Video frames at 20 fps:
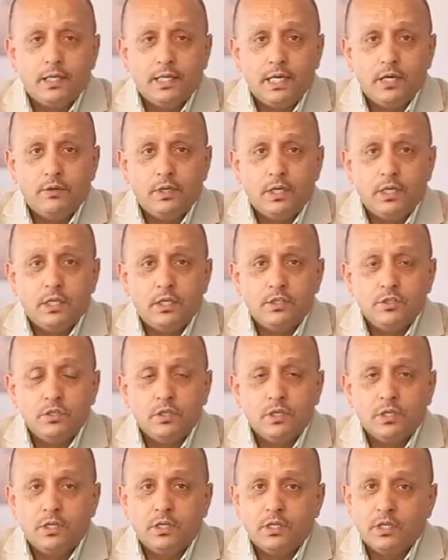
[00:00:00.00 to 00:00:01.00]
garage
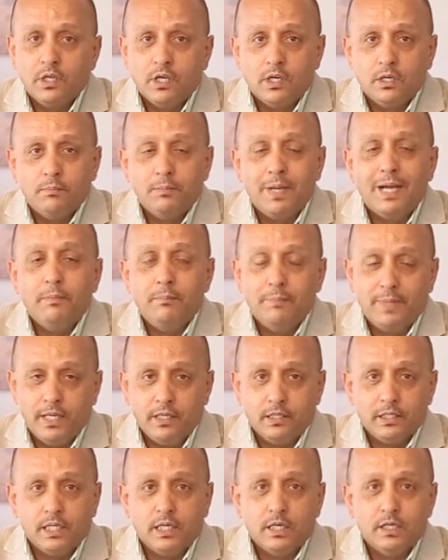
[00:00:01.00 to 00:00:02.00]
come
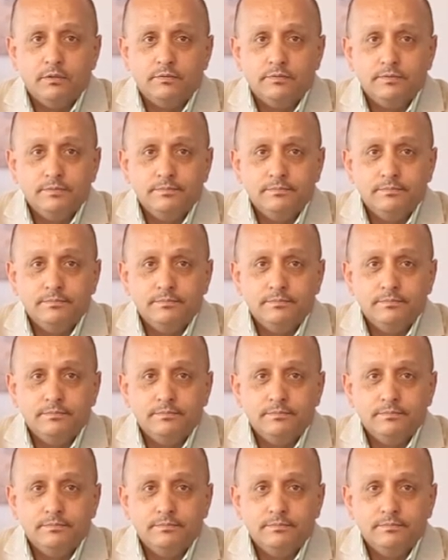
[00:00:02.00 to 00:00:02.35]
man cave.